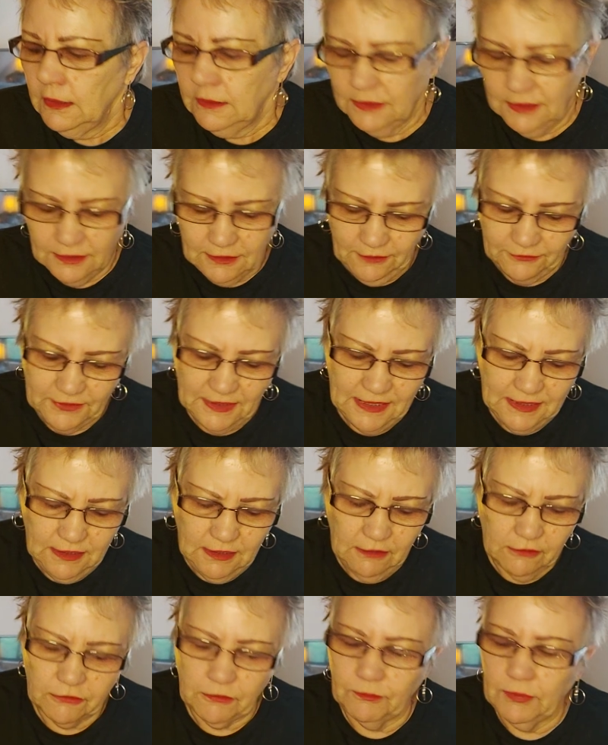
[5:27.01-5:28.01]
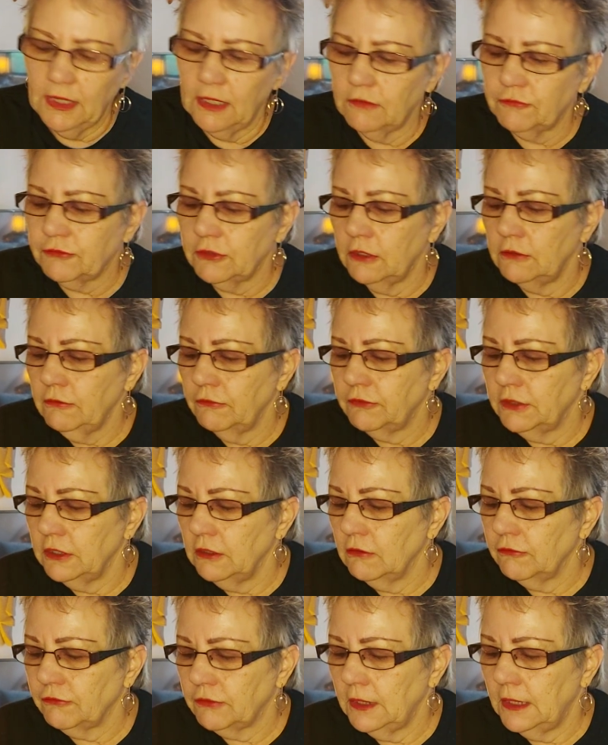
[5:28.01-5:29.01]
Now, the thing is, the Bastardo's
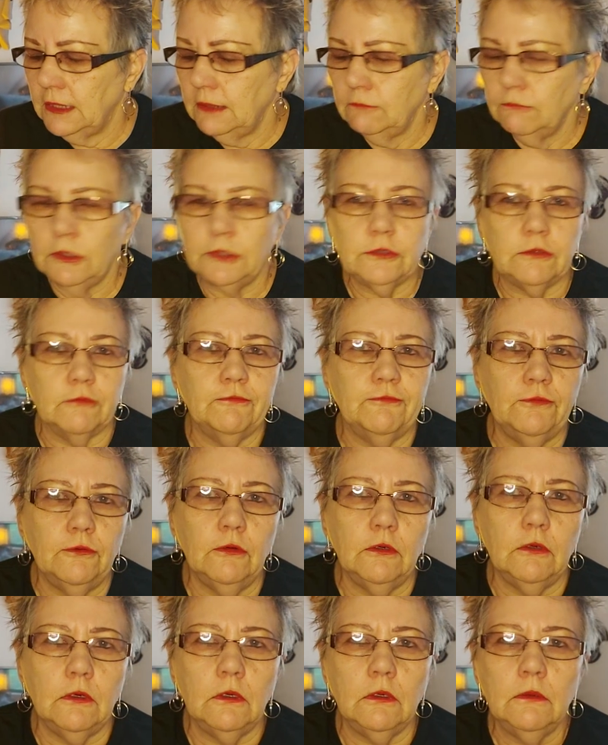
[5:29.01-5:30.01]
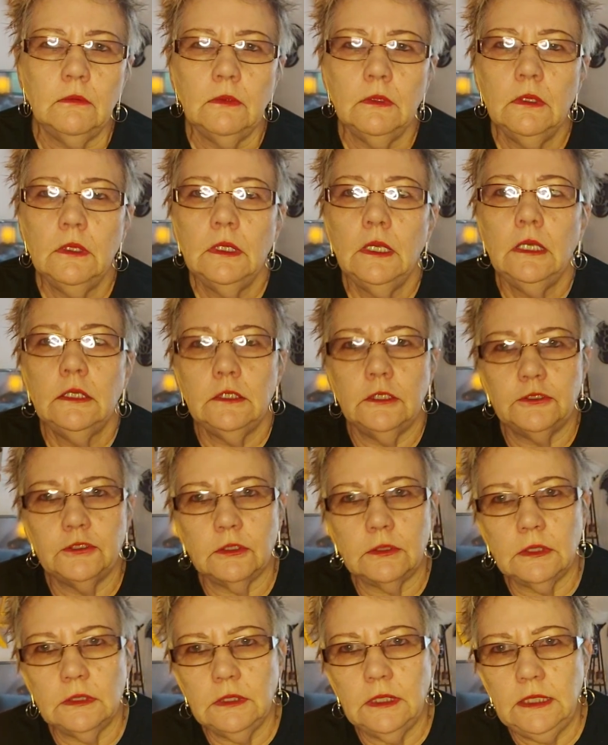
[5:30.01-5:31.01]
here saying, with the Fool, you
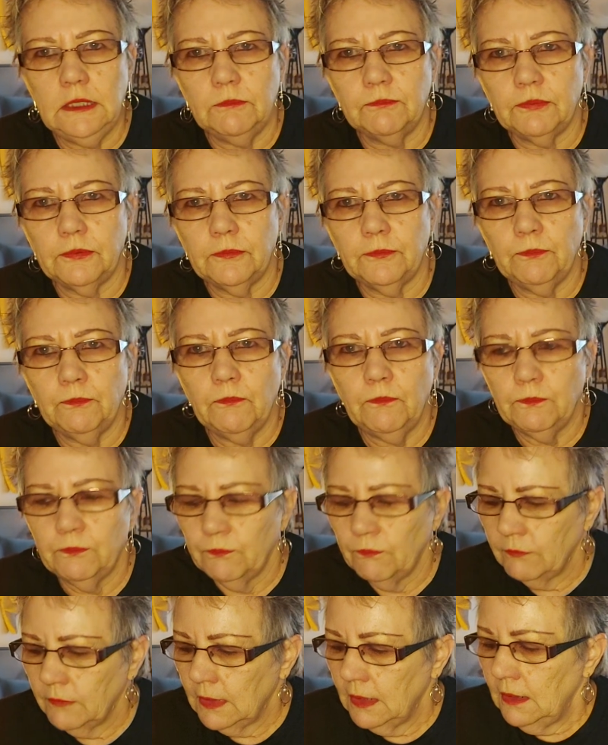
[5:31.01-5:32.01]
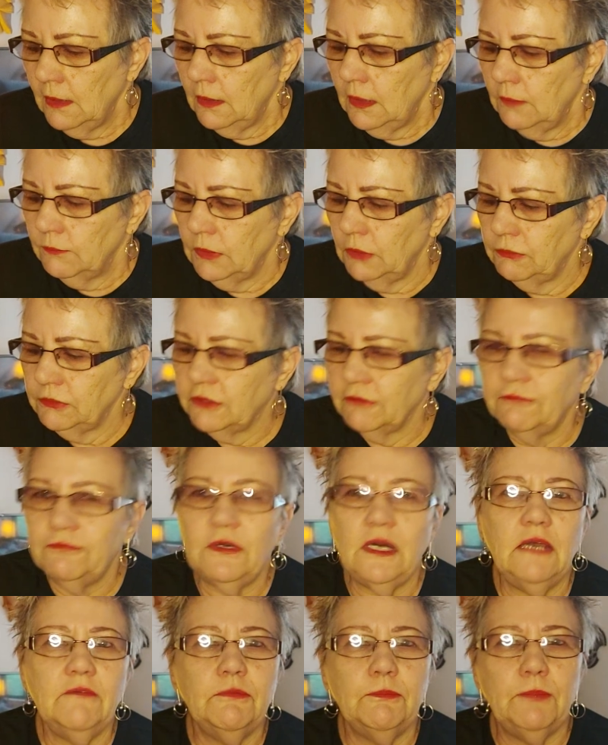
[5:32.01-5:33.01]
took a leap. But with the
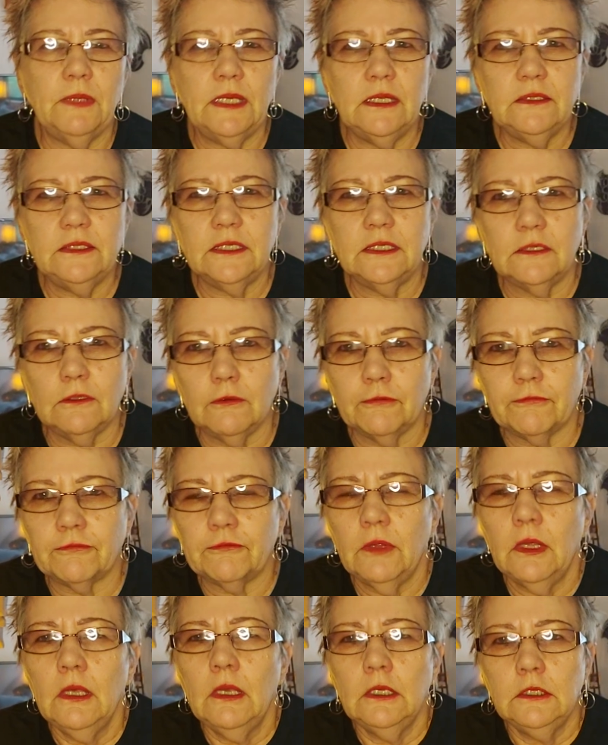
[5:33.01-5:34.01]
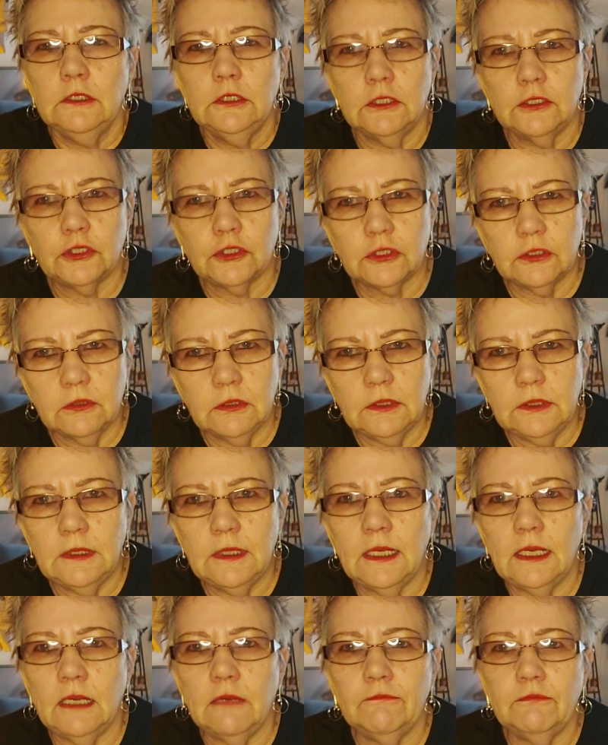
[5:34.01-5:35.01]
Five of Pentacles, you
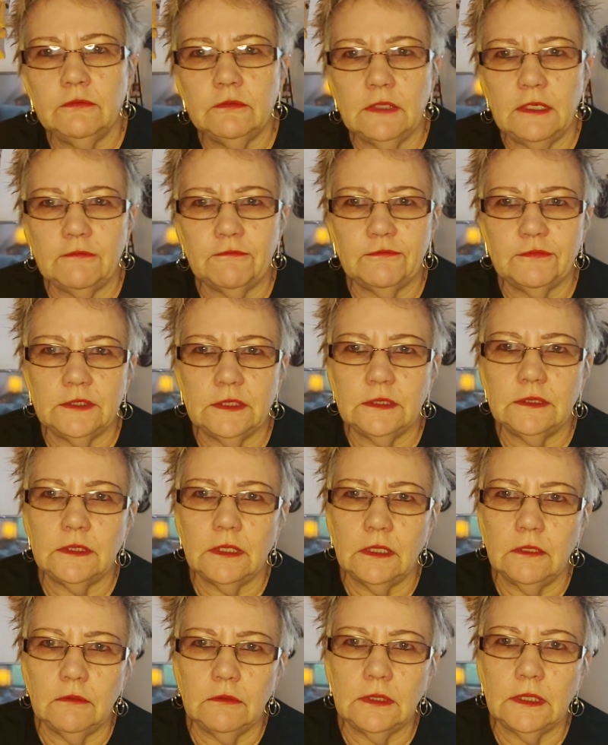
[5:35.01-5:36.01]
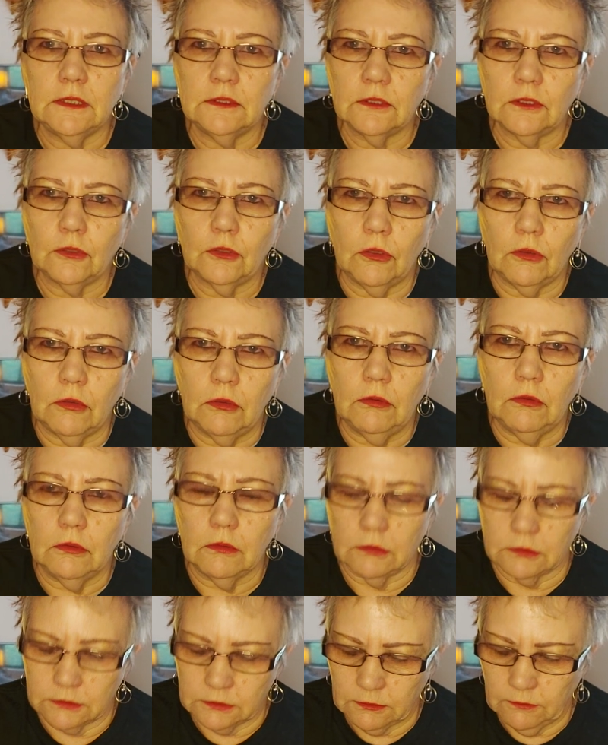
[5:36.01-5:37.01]
should have left it out in the
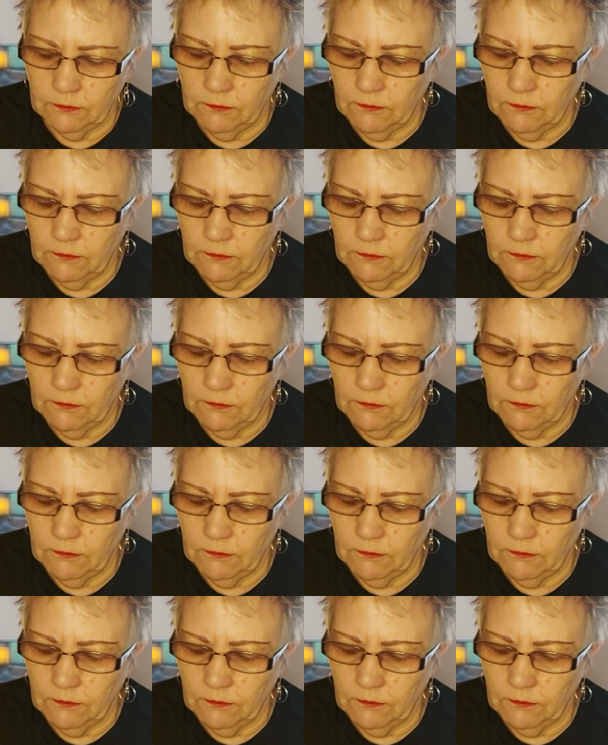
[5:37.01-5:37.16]
cold.